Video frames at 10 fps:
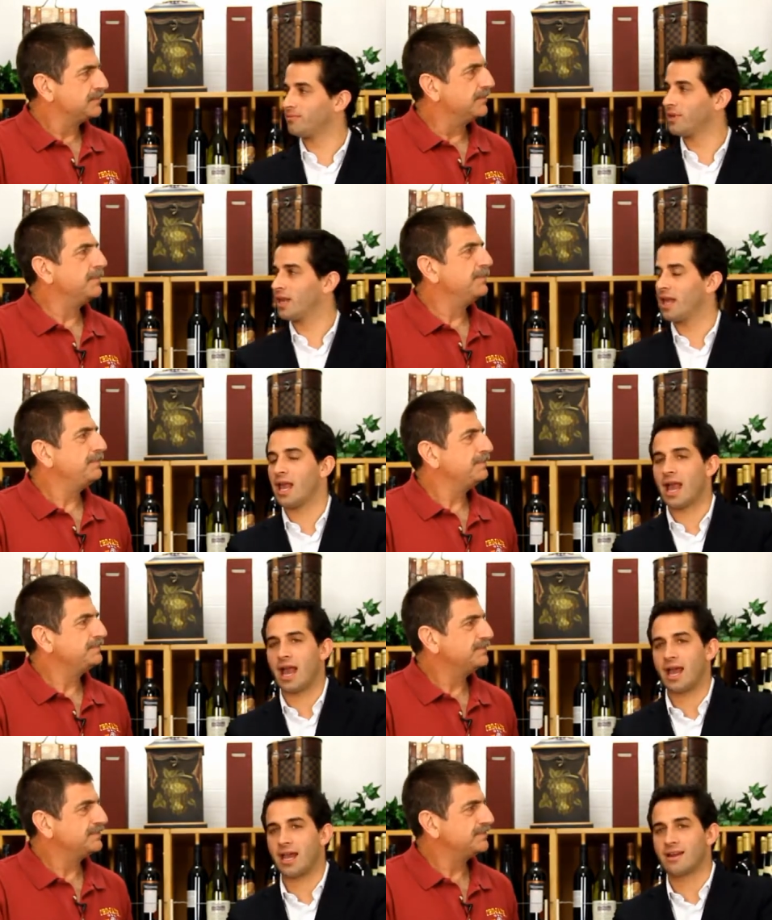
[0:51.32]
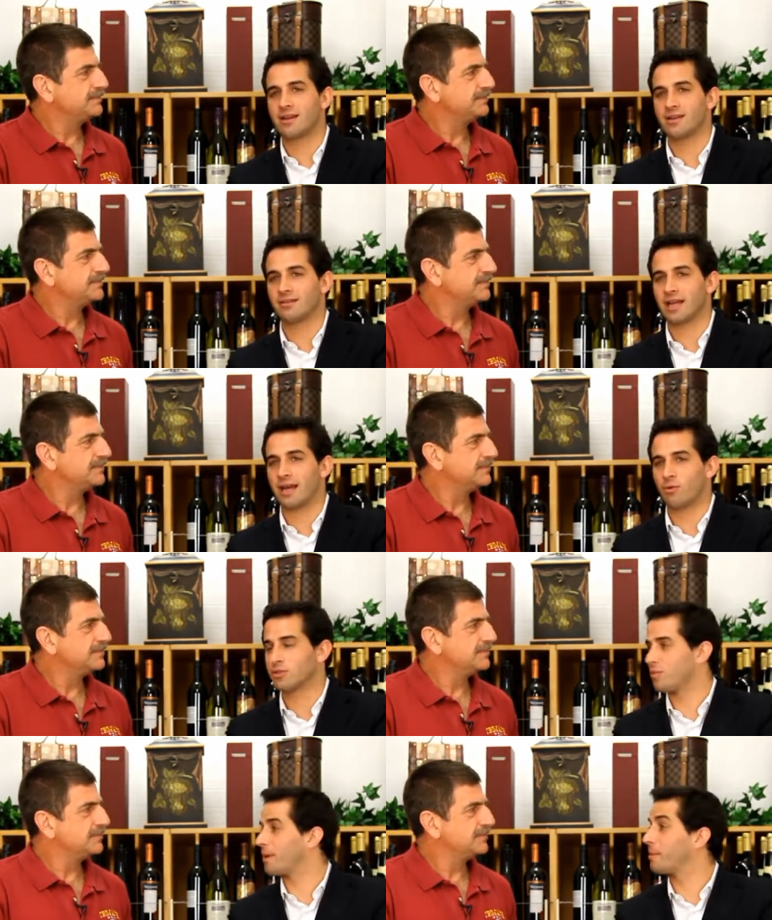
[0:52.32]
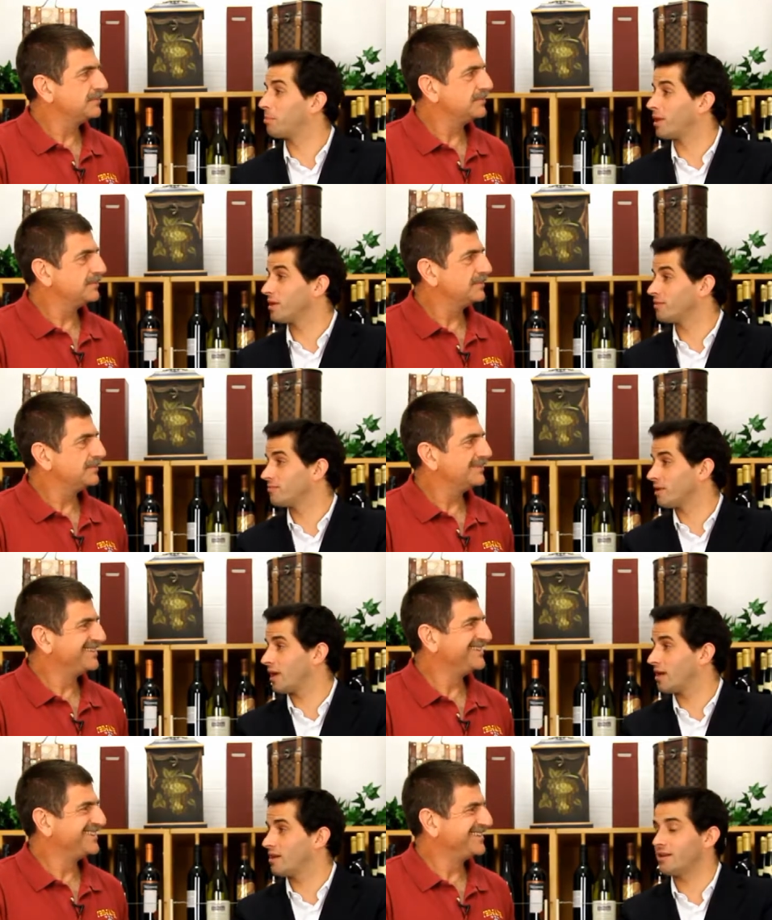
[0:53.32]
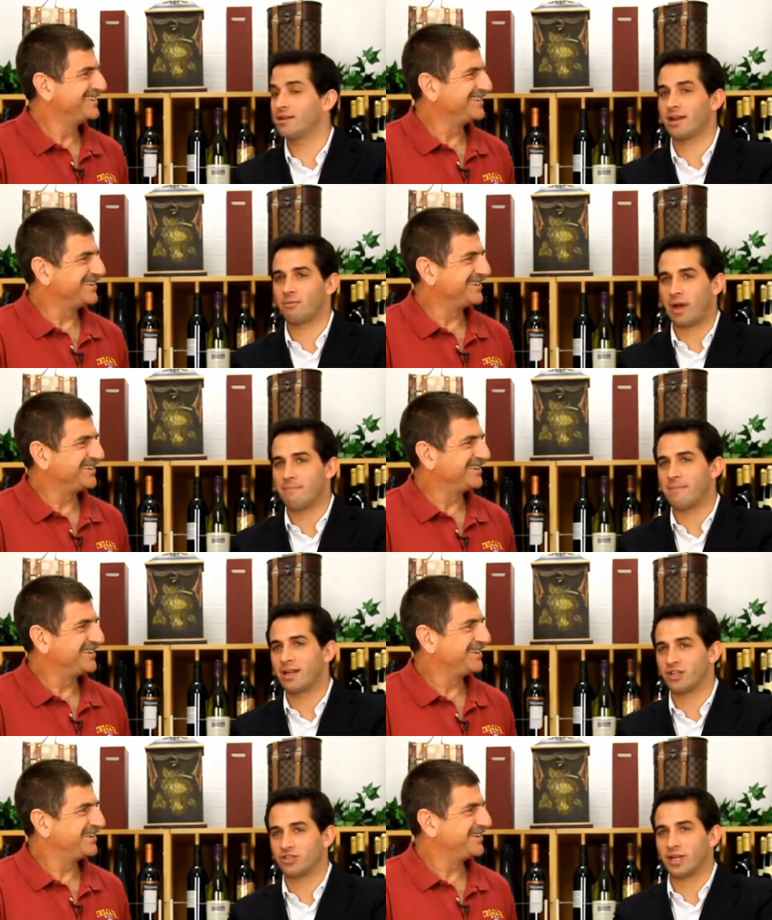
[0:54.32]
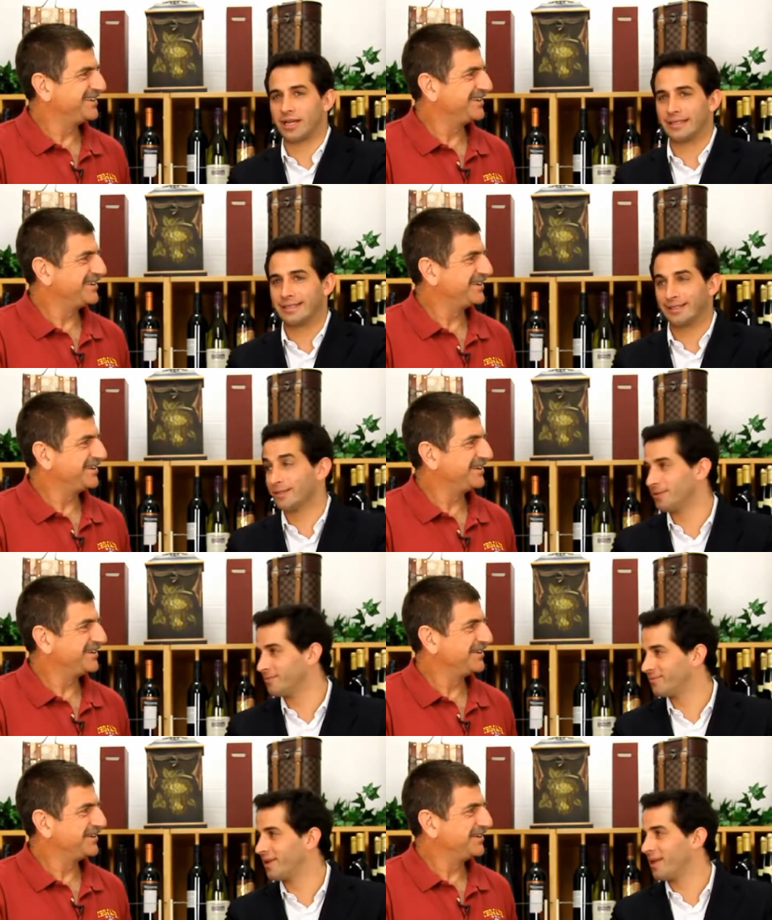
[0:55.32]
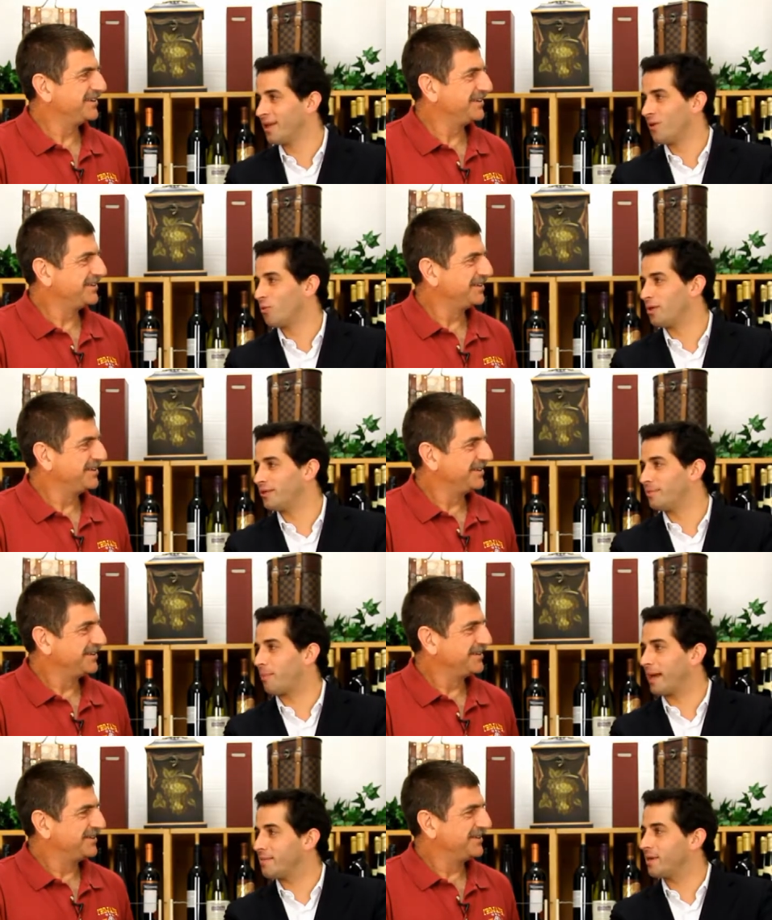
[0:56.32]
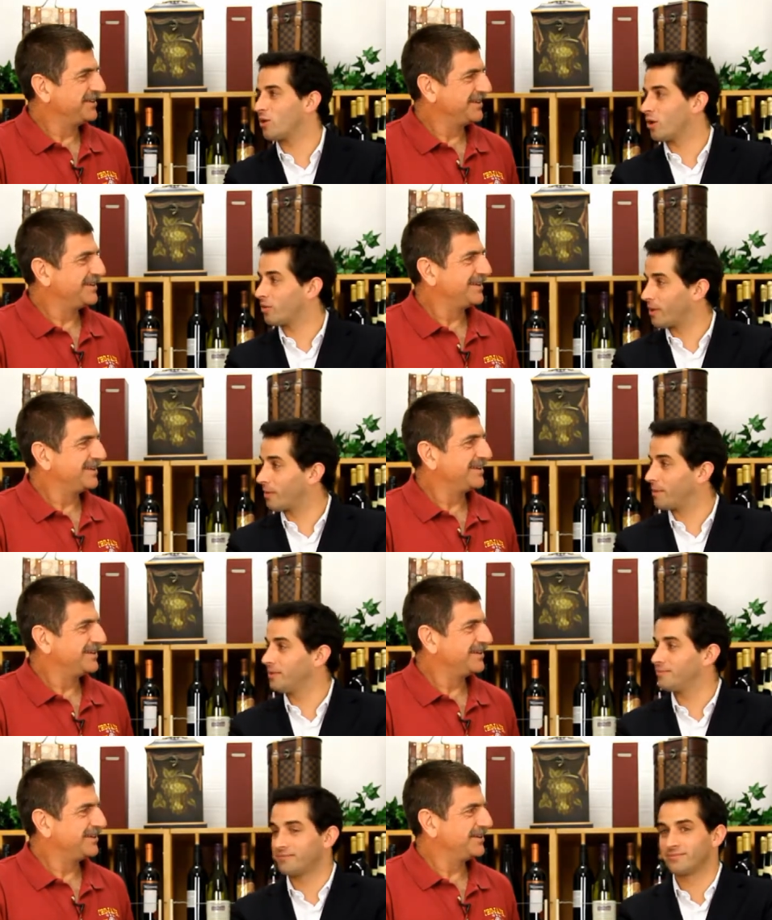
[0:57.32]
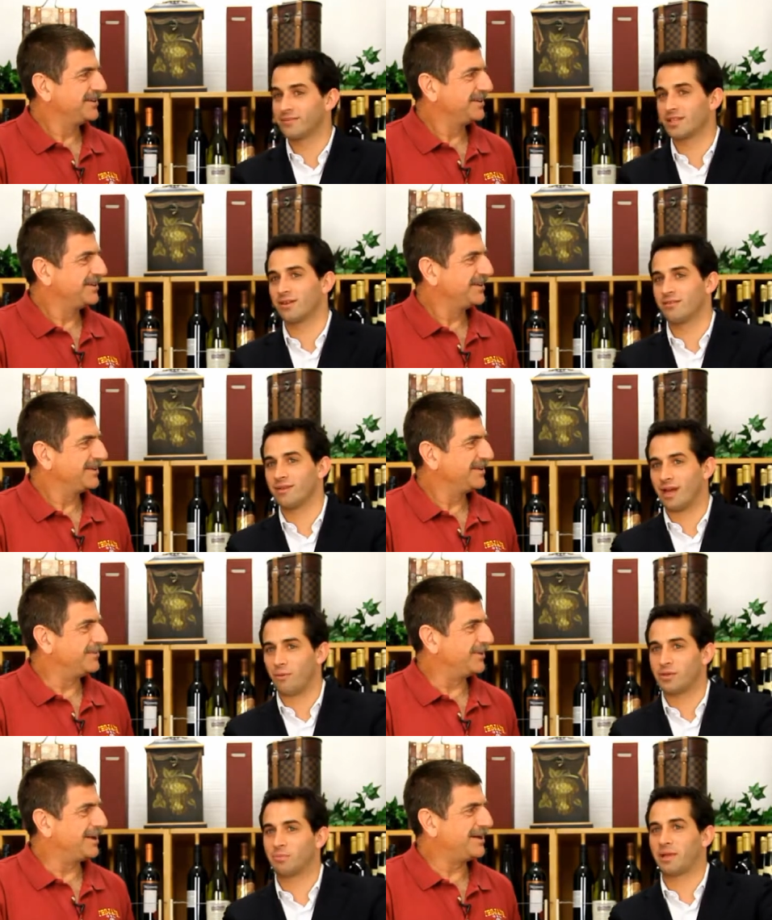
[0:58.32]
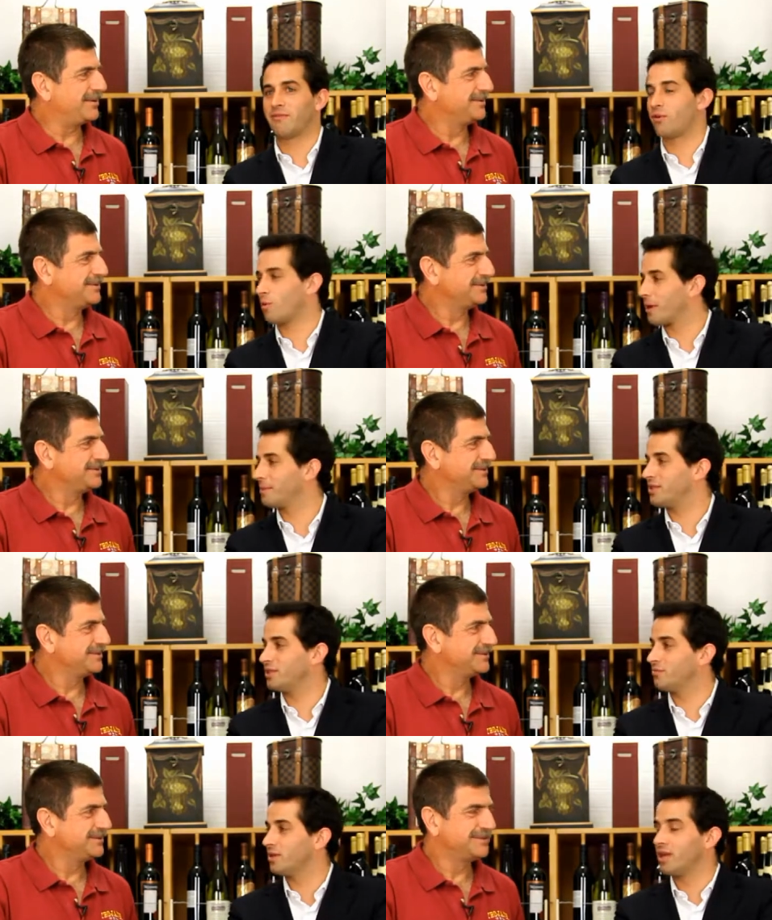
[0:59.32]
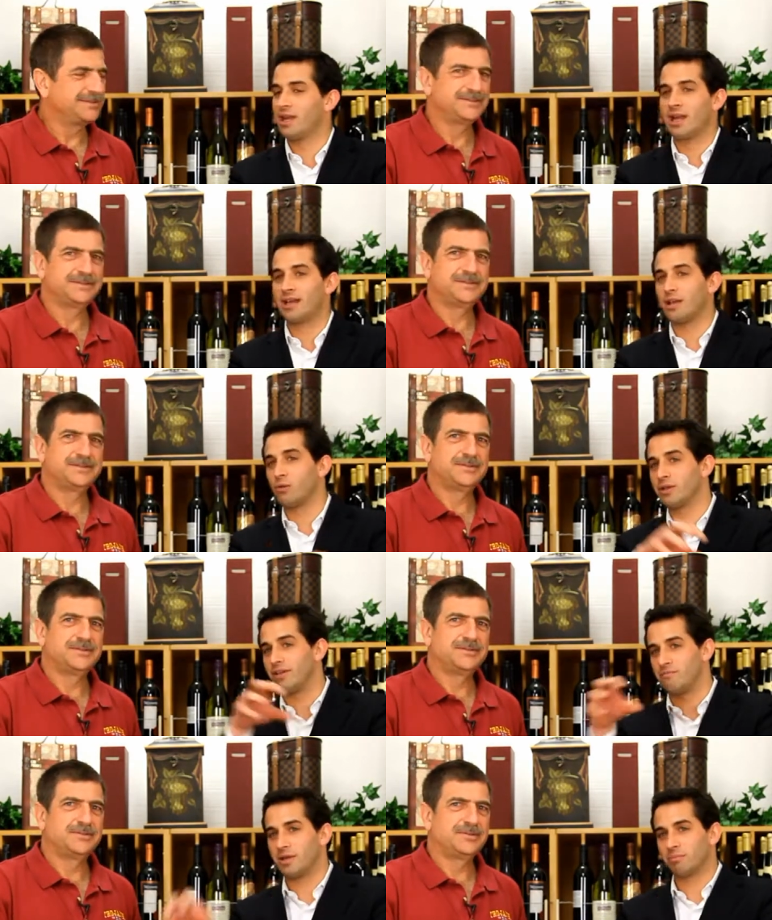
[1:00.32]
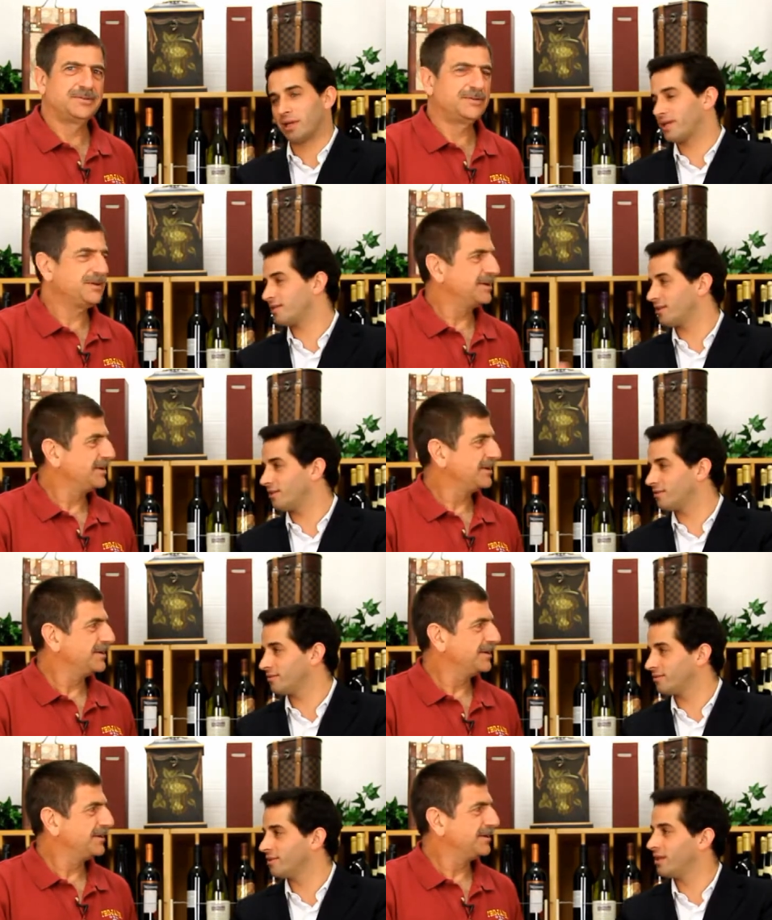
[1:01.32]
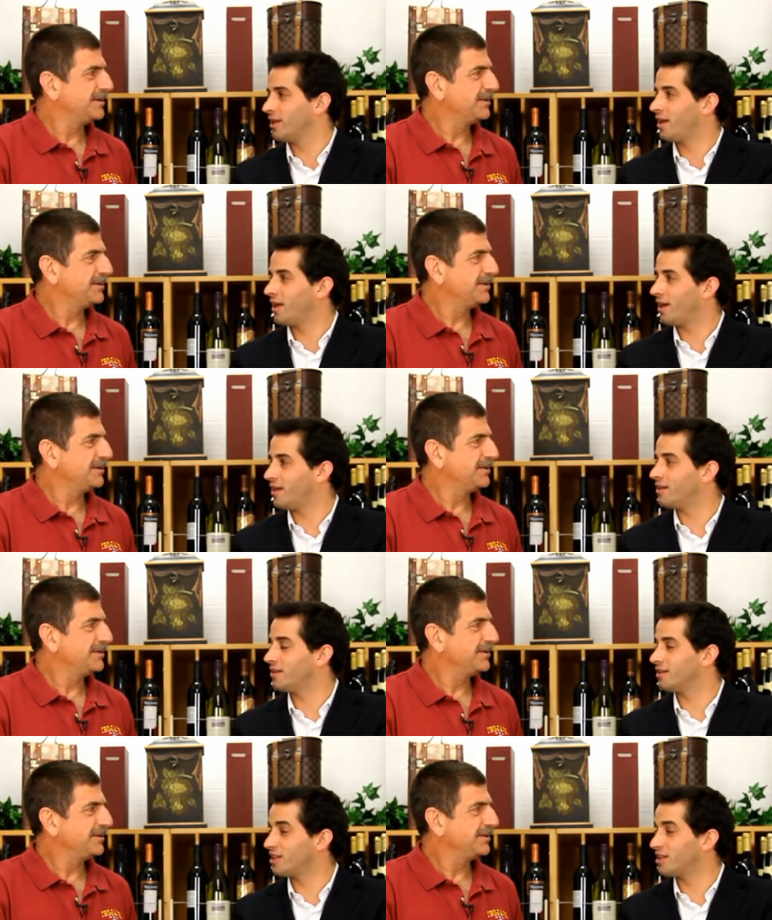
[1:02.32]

Speaker 1: mm-hmm. and I was a rugby player, and I managed to get a deal with Paille Medoc Rugby, so I went wow. to play for a rugby team, and they would give me a place in in uh,